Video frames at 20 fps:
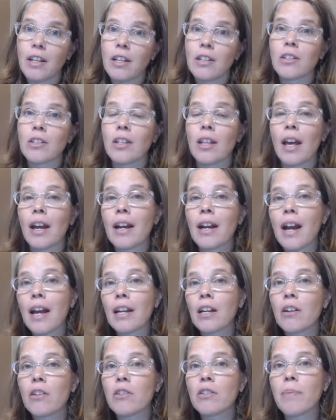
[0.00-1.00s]
So that kind
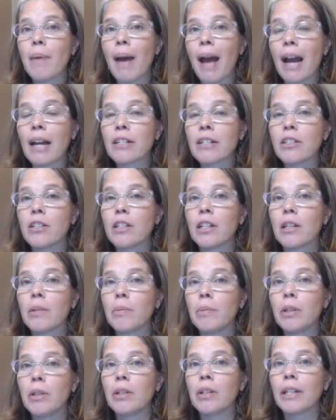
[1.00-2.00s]
of goes back to the
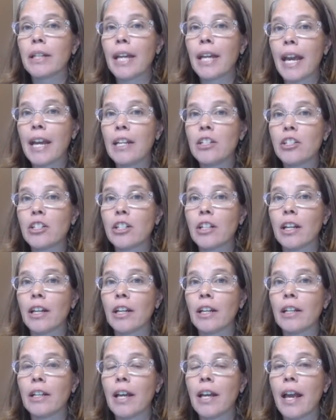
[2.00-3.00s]
communication.